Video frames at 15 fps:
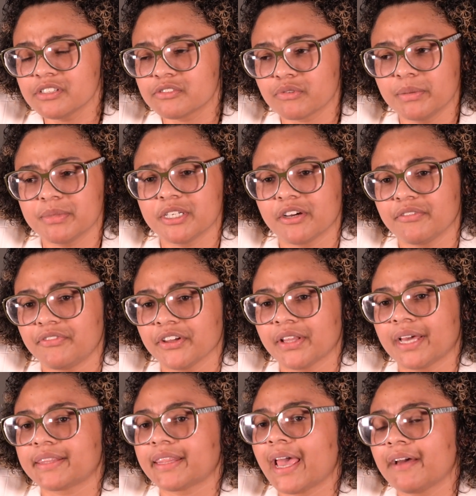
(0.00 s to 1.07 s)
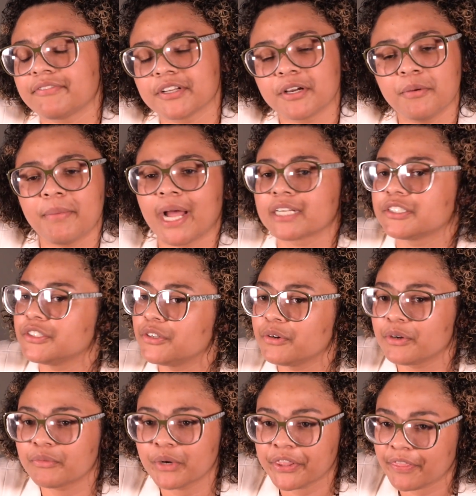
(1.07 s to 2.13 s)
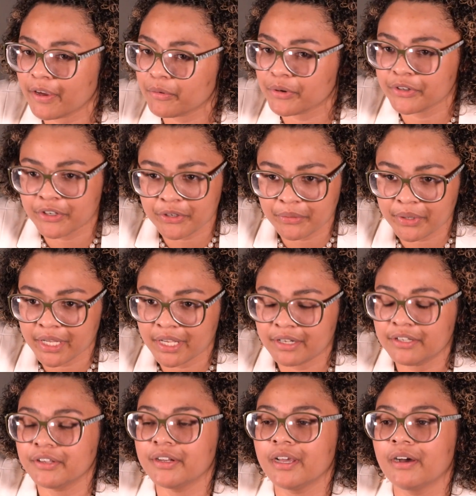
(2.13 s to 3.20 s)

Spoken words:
these women don't feel like they have to go back to doing what they were doing,